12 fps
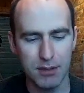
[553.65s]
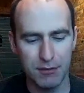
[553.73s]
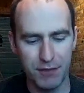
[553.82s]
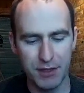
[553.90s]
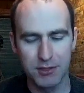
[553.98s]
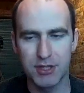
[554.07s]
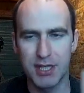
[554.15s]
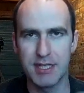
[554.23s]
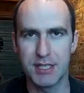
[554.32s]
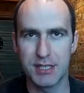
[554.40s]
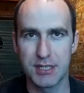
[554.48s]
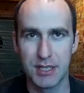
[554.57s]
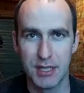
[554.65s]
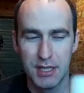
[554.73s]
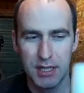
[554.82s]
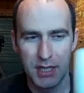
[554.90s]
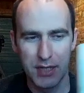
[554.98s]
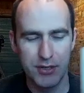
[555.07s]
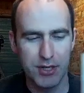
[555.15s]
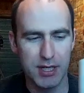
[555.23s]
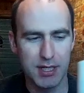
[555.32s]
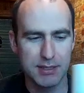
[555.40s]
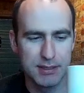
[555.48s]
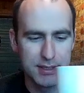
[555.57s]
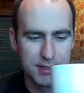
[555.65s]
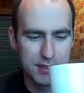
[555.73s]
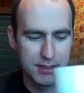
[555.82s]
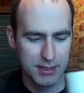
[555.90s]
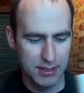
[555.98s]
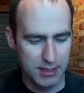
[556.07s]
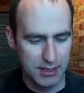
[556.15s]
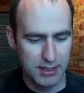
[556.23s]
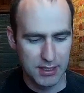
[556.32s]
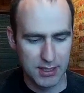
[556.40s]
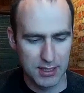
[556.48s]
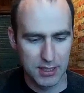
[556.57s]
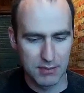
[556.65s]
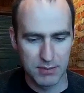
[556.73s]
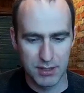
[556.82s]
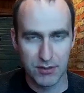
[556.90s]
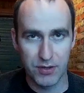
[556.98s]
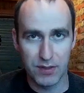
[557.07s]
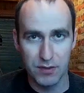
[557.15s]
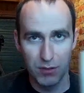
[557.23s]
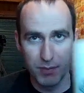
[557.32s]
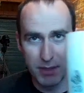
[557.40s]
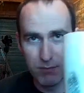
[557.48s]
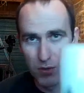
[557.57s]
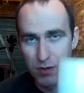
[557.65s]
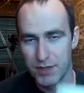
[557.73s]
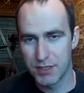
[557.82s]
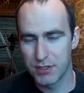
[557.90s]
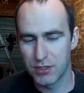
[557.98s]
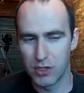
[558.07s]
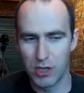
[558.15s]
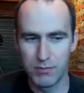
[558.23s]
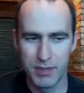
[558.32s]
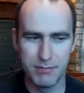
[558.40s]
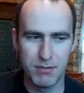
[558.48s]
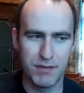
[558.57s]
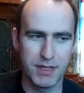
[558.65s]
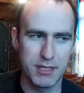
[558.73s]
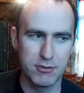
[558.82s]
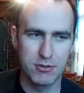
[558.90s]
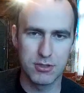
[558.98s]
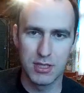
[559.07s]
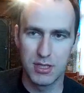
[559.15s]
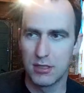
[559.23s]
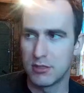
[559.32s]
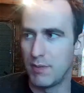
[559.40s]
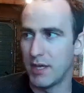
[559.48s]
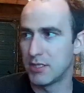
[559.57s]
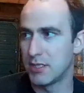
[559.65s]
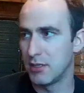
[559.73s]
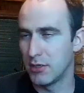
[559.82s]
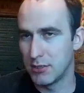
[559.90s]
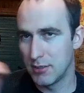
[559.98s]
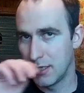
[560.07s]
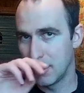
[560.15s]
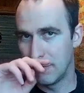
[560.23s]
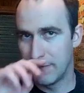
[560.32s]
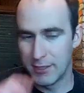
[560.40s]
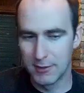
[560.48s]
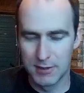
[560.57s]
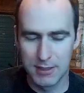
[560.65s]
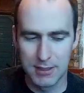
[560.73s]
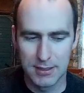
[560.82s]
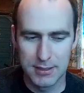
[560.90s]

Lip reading: Feels nice in your hand, and I think there'll be more of this to come in my videos, especially out in the field.